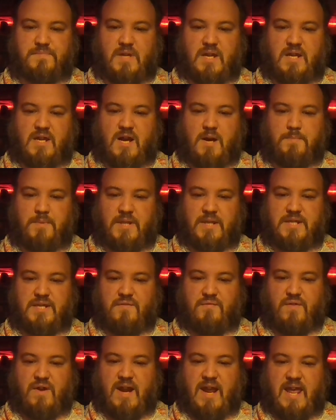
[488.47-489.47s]
a couple of
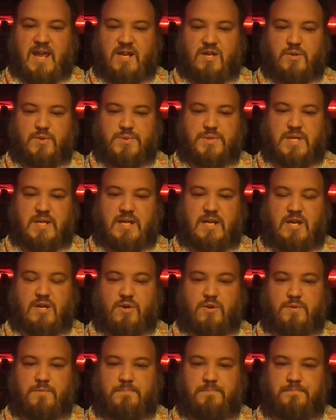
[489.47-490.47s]
different angles in
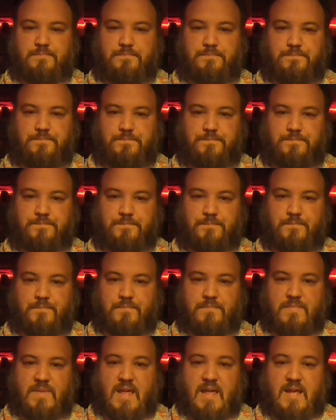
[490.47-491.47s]
here.
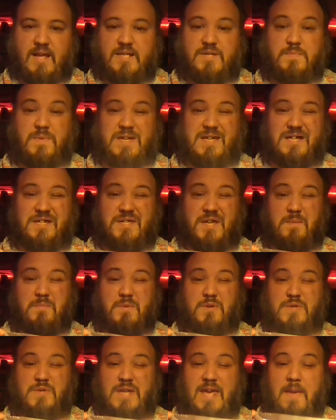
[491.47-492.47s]
It's because I'm
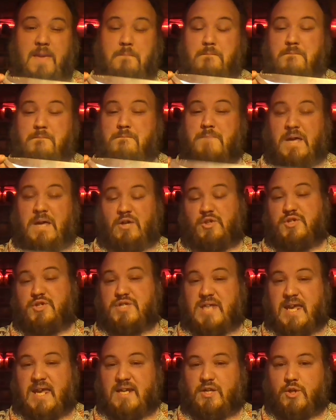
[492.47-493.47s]
using a belt
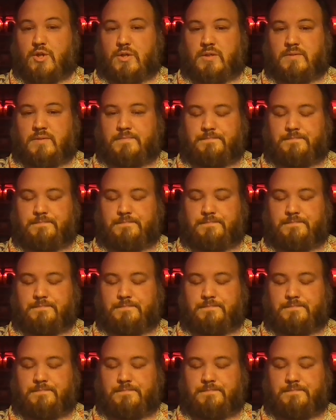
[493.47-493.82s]
sander,